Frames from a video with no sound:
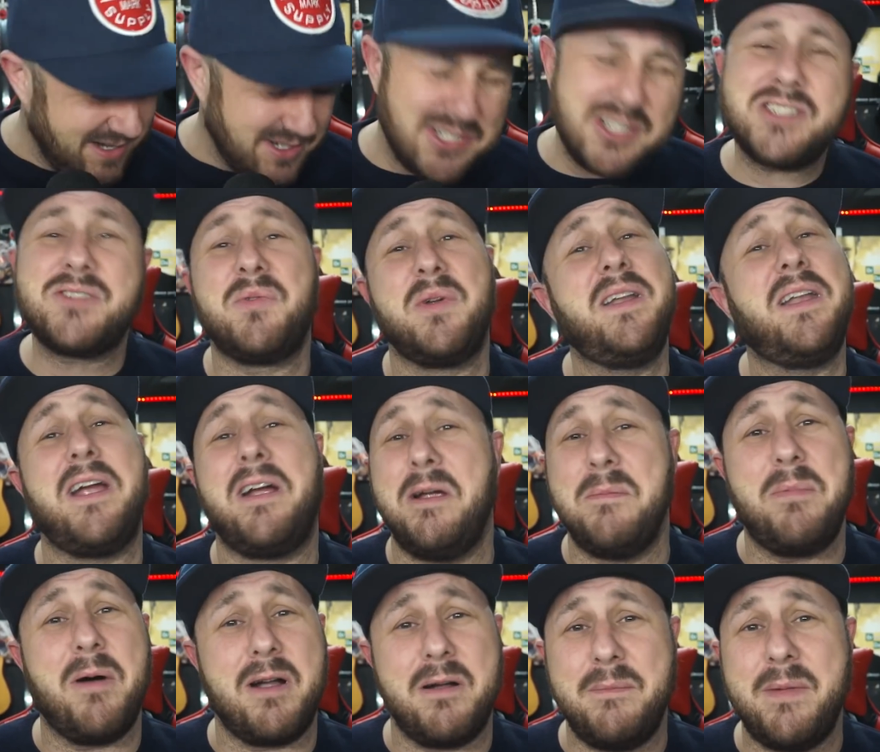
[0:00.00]
Just read
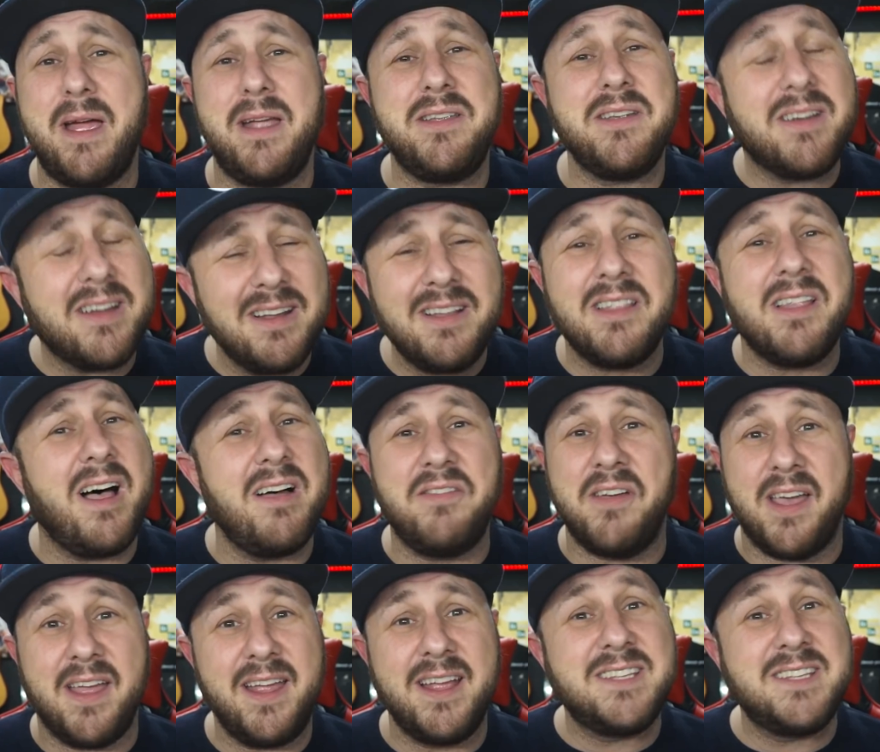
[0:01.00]
Harry Potter, man. You're going to love it.